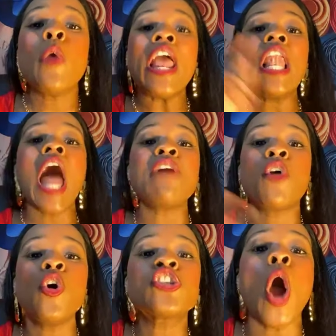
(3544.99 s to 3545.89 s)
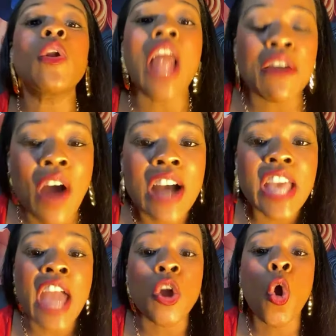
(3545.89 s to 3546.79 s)
We love who don't love
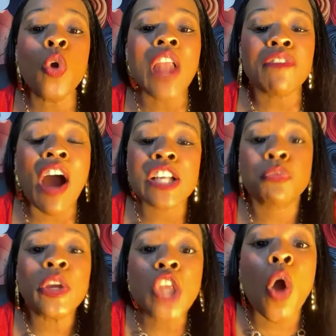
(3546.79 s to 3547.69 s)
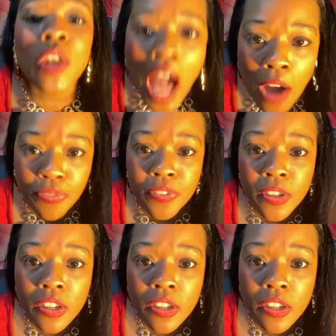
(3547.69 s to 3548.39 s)
us, and who love us we don't love.